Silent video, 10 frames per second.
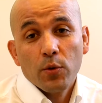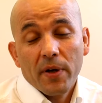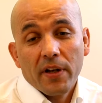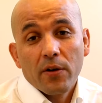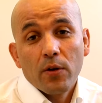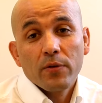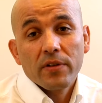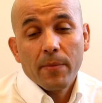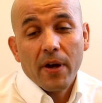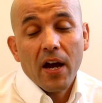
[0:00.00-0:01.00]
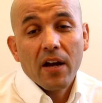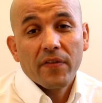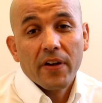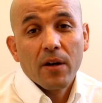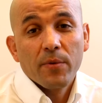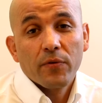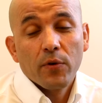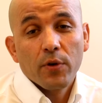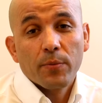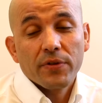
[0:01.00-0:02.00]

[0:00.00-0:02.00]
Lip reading: Panadols about half an hour before your